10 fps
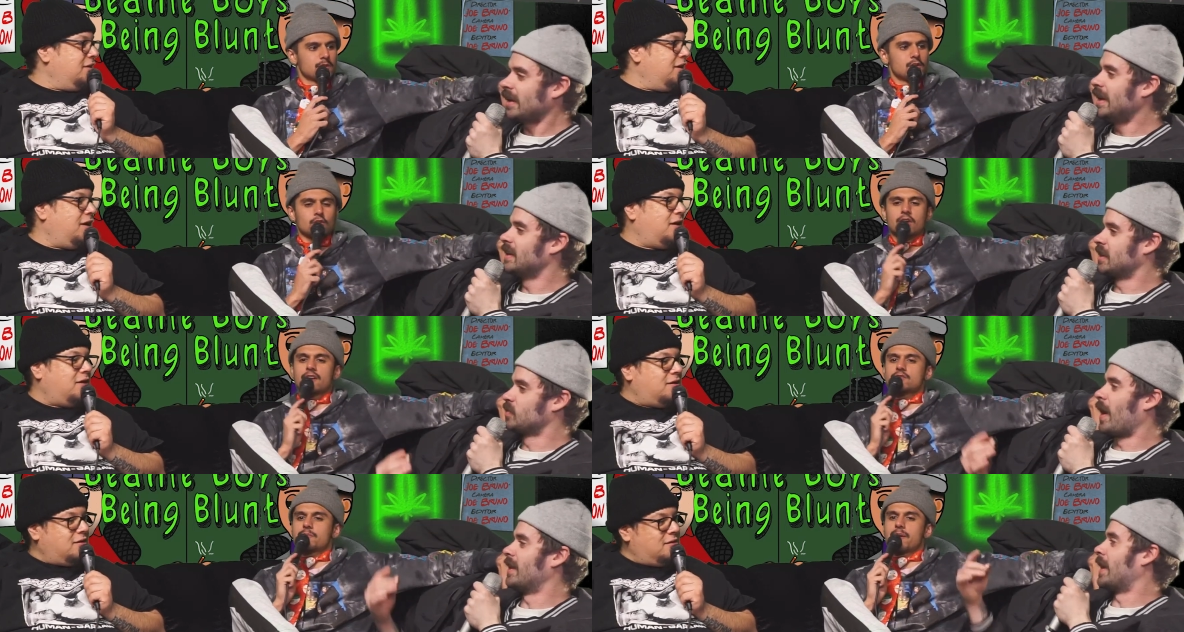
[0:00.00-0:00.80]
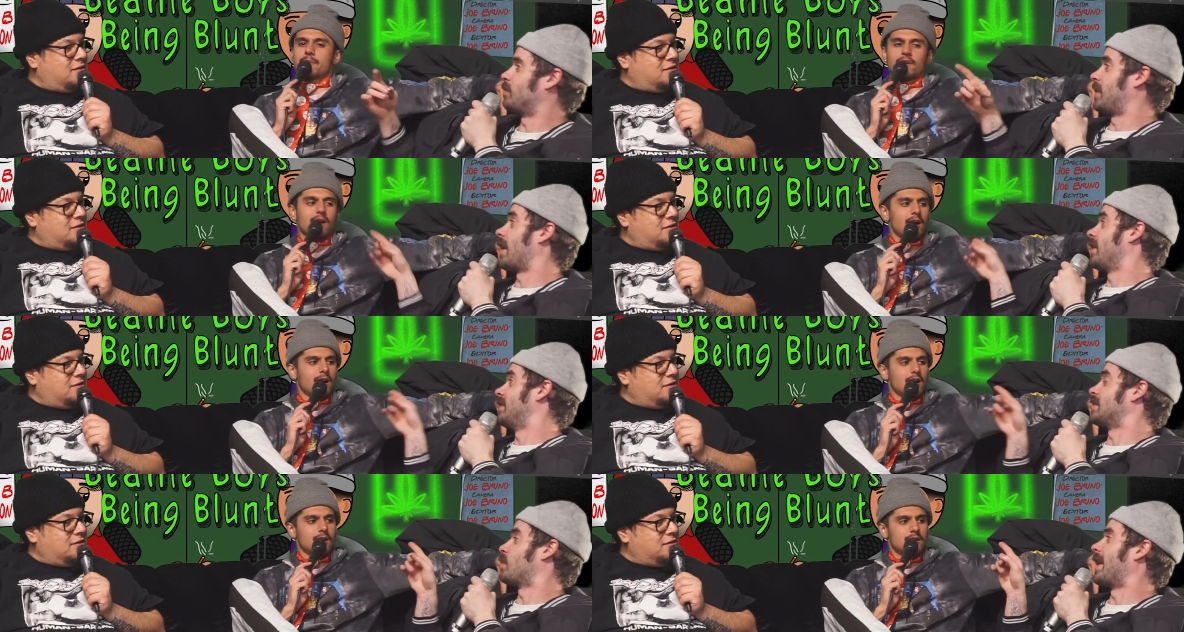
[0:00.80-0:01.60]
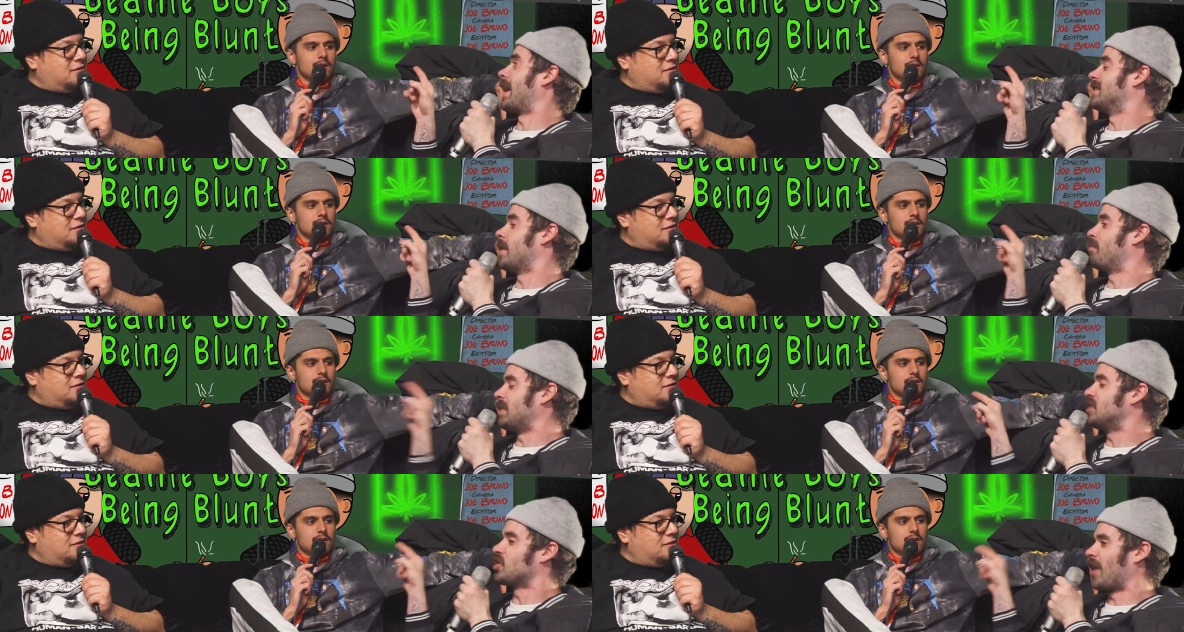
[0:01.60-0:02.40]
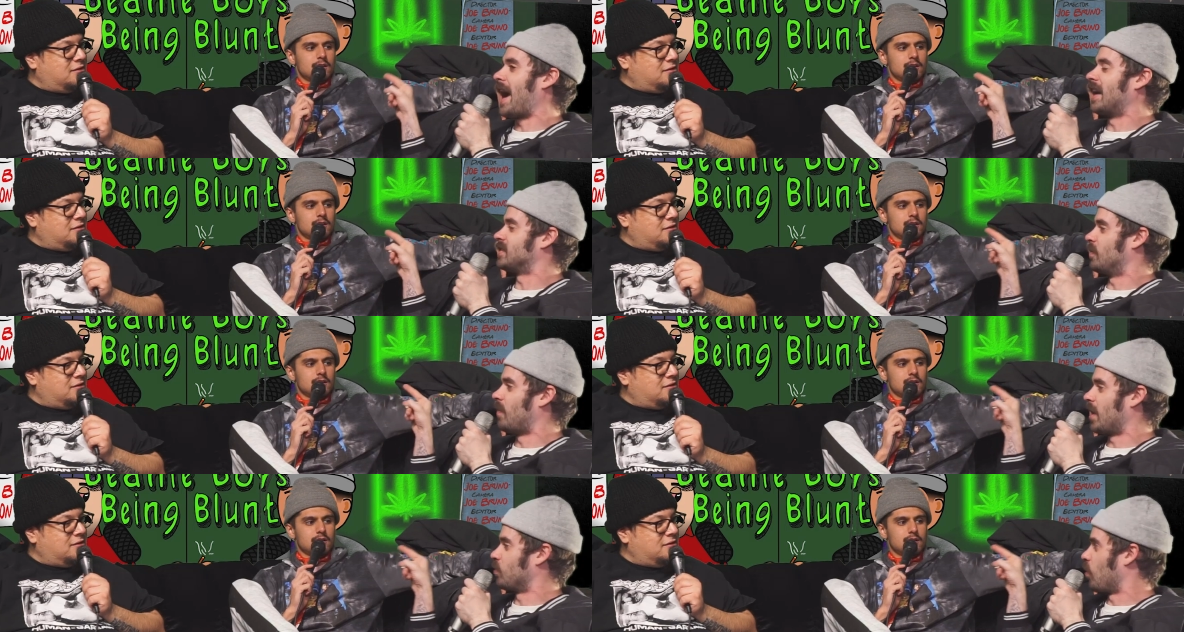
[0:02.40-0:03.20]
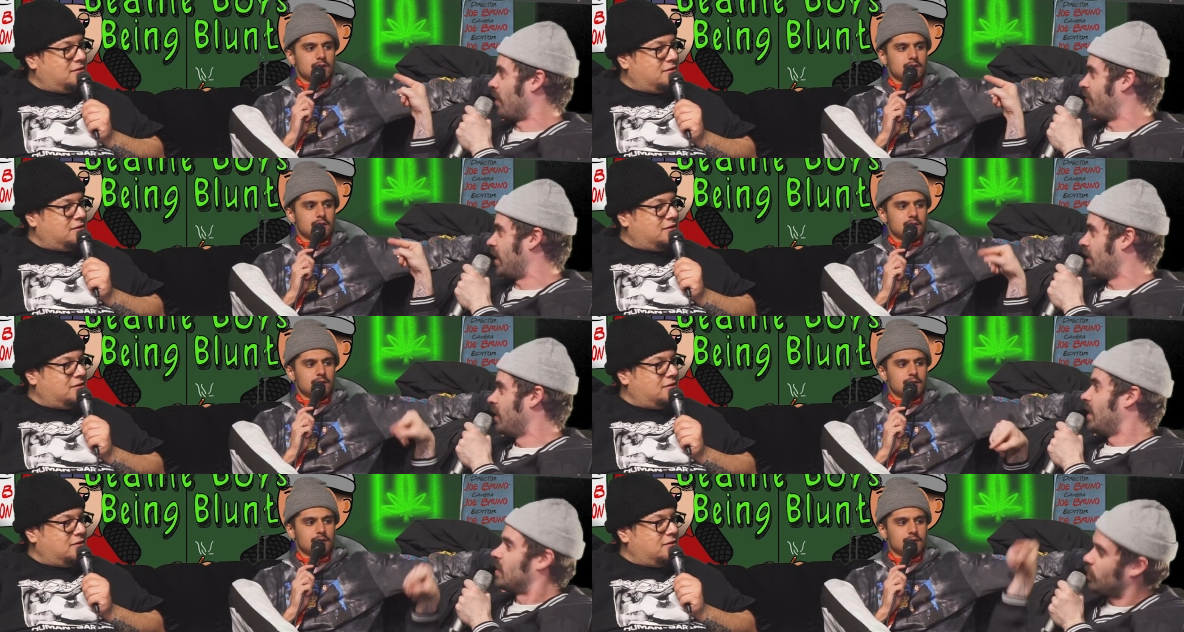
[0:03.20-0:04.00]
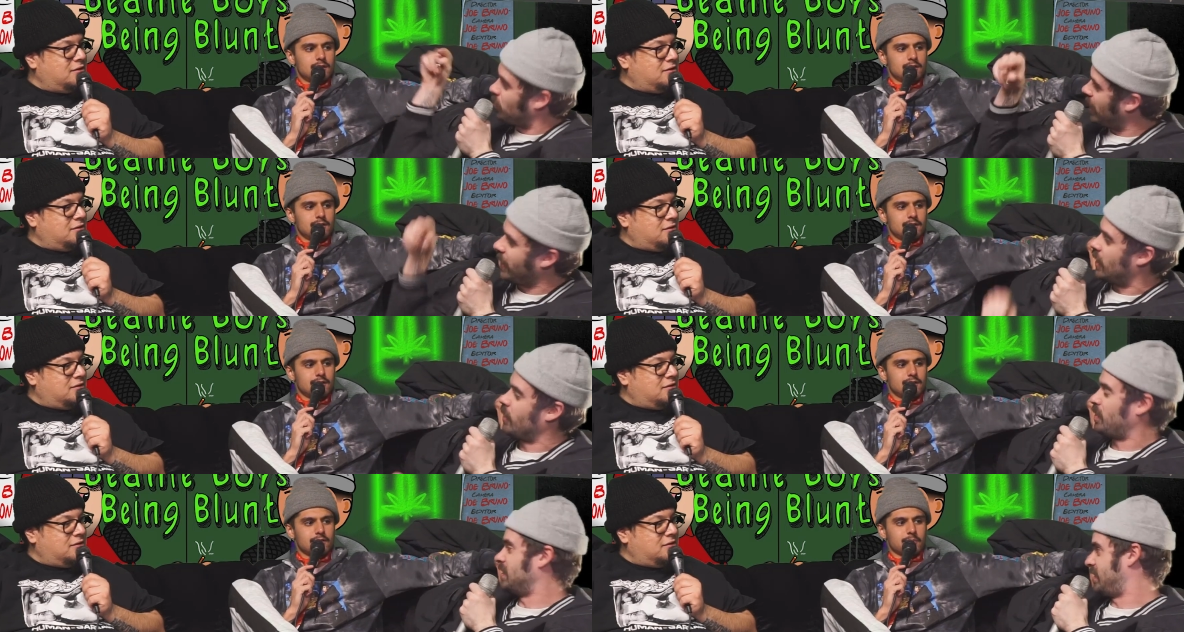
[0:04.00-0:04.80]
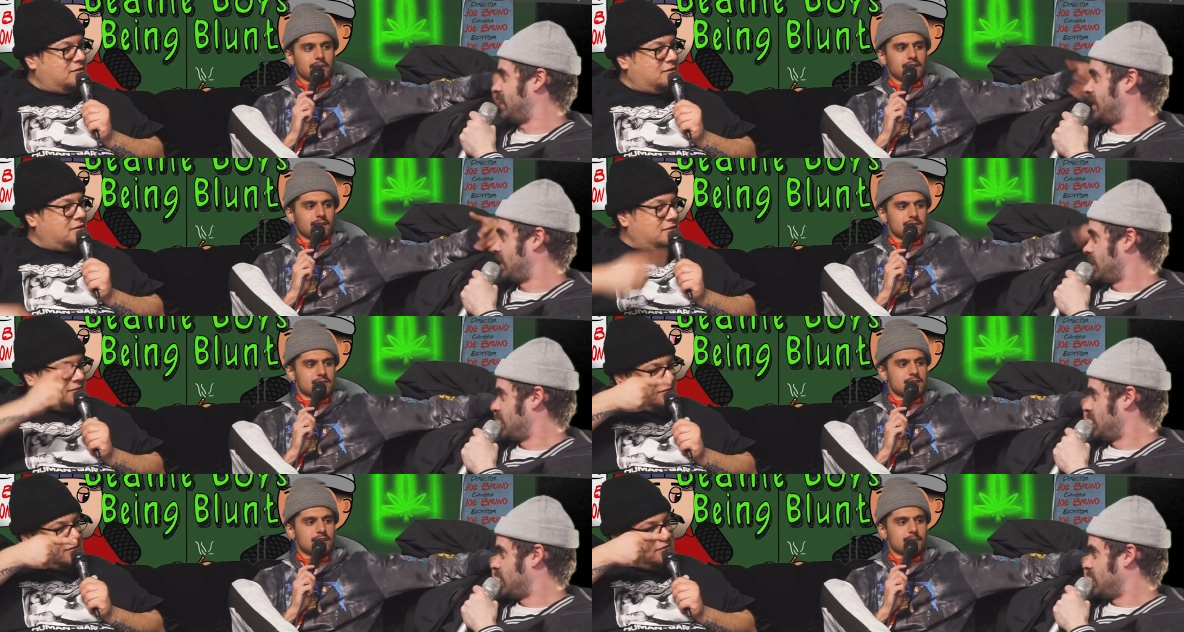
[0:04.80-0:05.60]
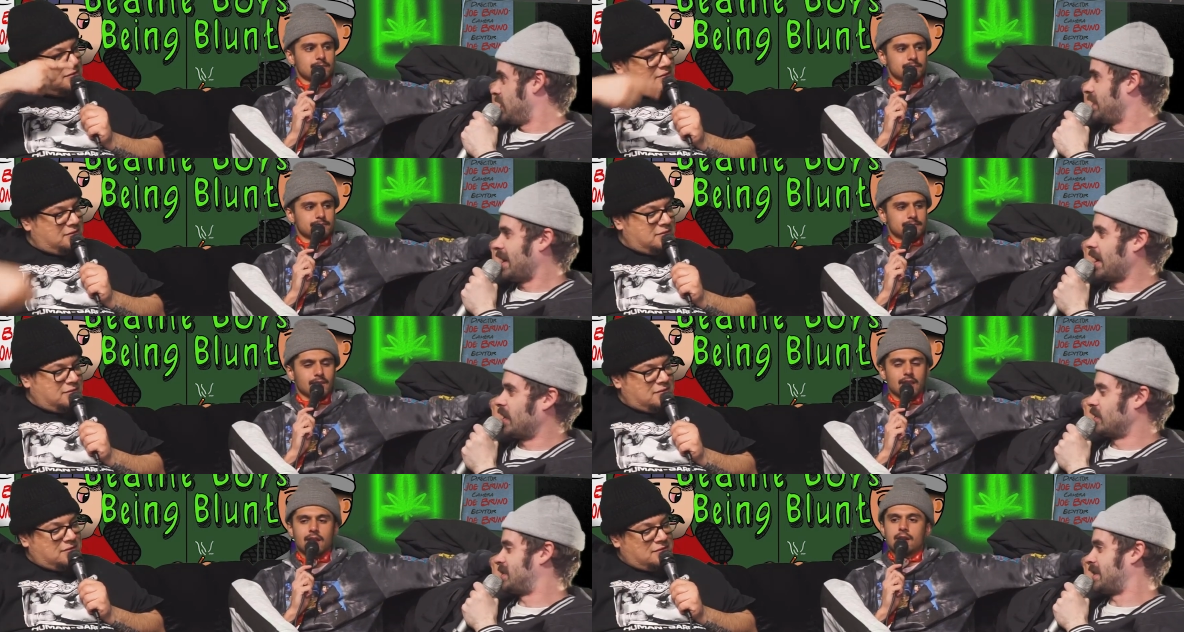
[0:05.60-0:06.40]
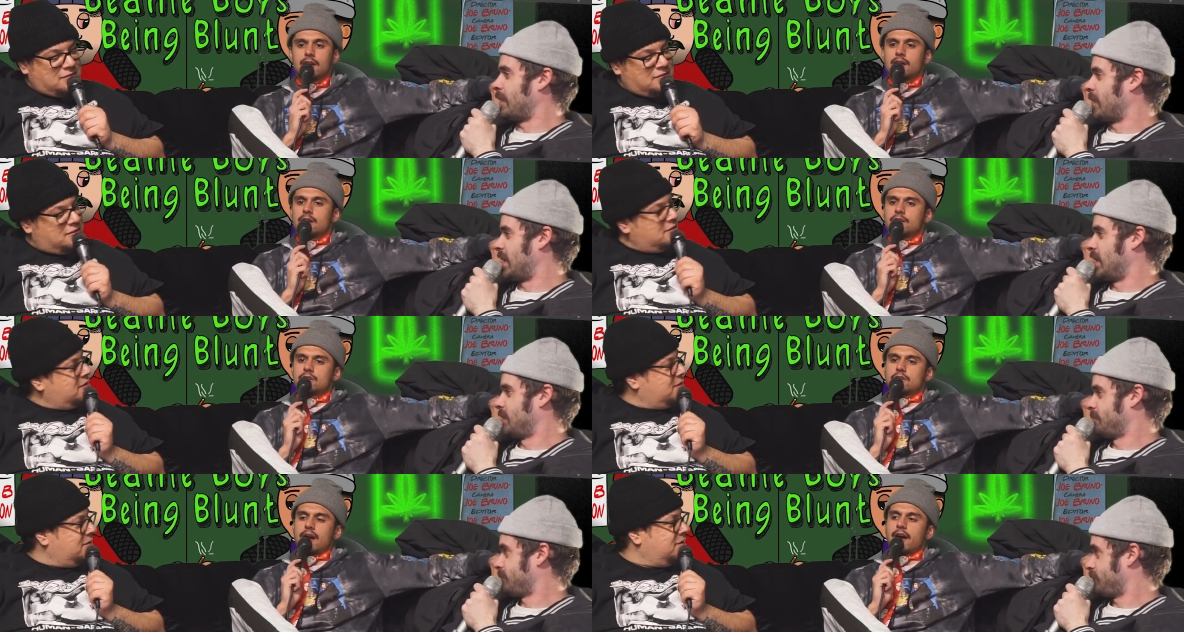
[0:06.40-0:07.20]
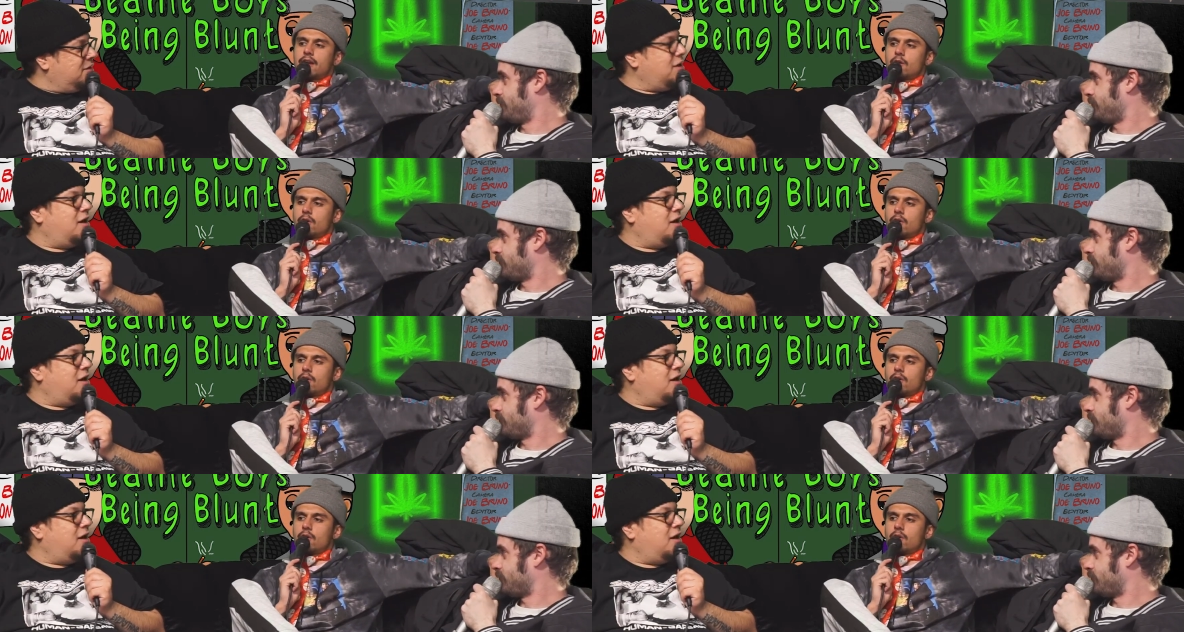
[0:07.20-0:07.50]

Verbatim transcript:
Speaker 1: Yeah, you guys why, remember? Like, uh, that's why guys that beat your ass on Modern Warfare they're playing on a PC. They're playing on Steam. Yeah, they're steaming it. I don't